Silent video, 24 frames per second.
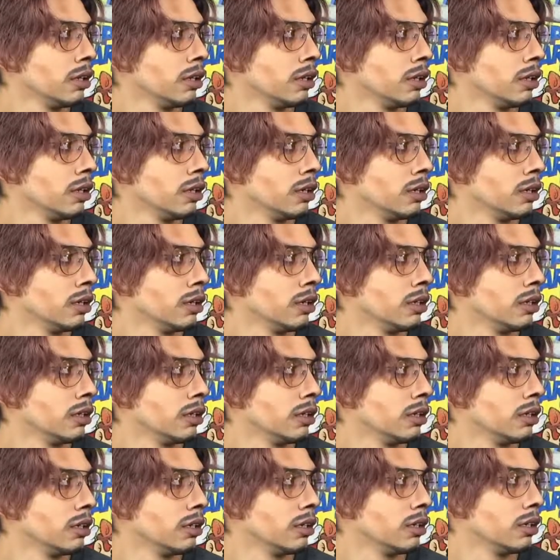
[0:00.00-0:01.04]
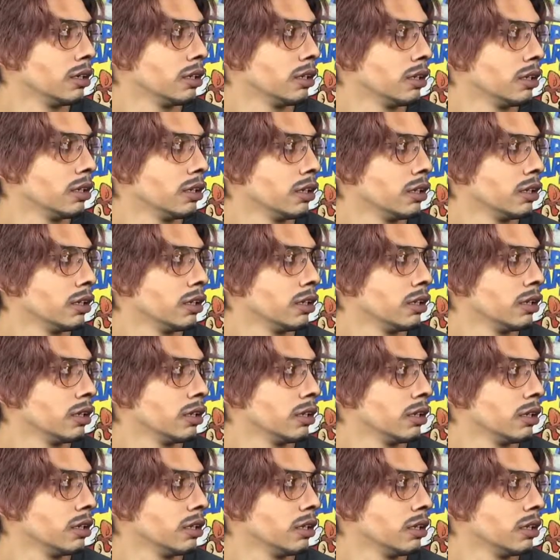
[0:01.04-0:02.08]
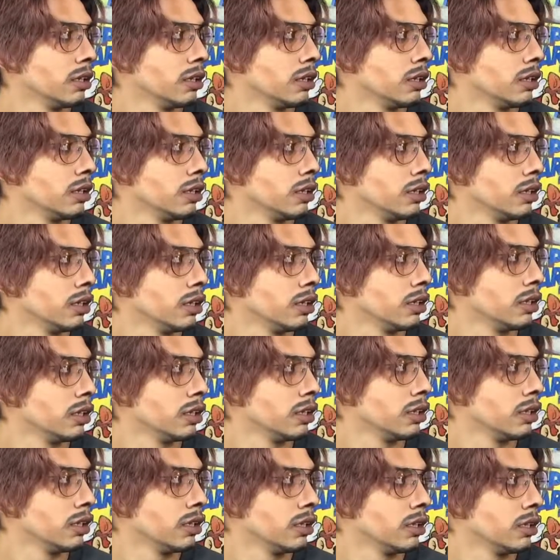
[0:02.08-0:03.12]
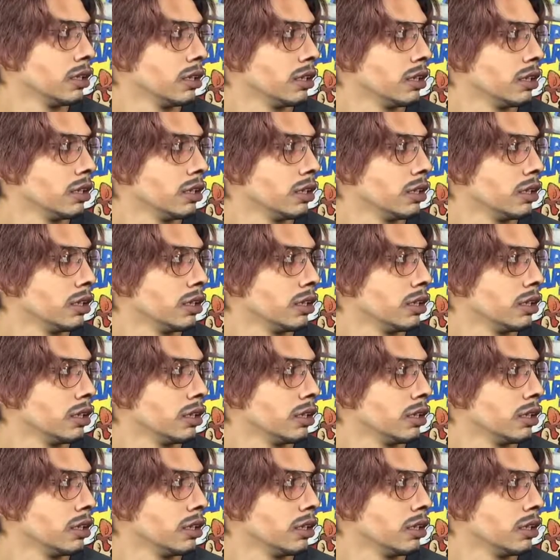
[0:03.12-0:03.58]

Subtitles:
No words are spoken by the person on screen.